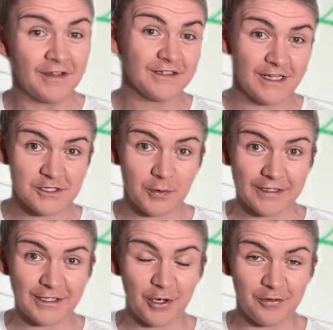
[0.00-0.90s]
Let's
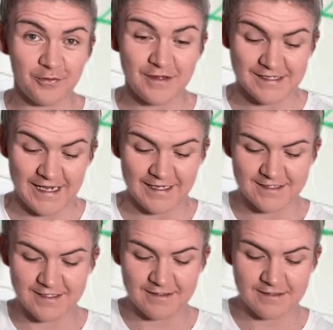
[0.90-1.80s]
quickly go through these
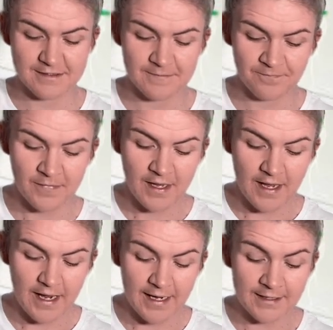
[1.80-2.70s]
answers.
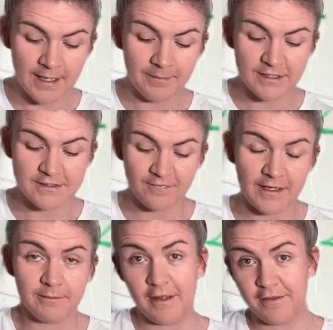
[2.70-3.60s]
A number
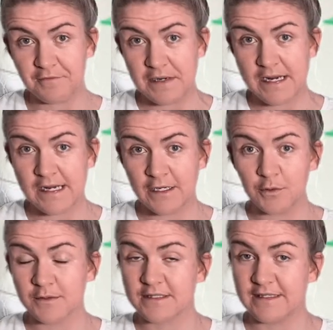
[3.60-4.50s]
divided by 3
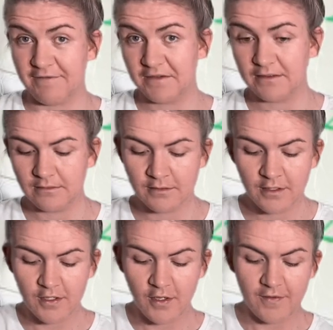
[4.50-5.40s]
equals 7.
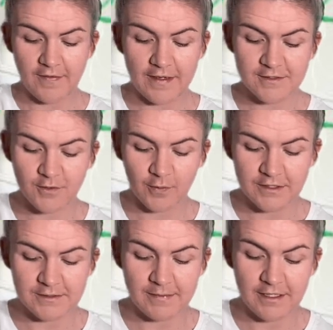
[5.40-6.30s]
That is going
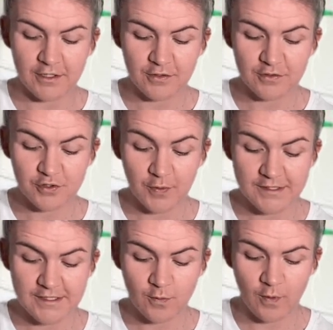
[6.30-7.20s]
to be
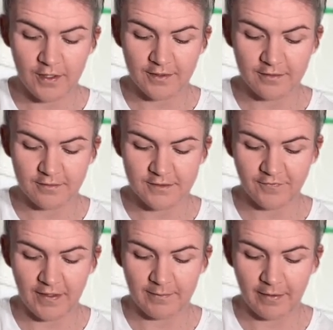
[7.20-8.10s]
21
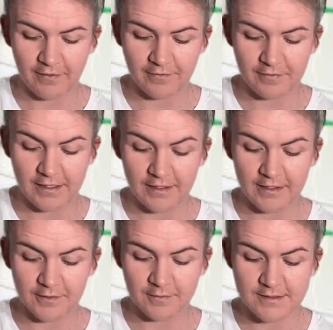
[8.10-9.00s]
divided by 3
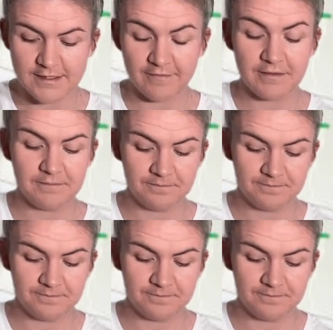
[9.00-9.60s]
equals 7.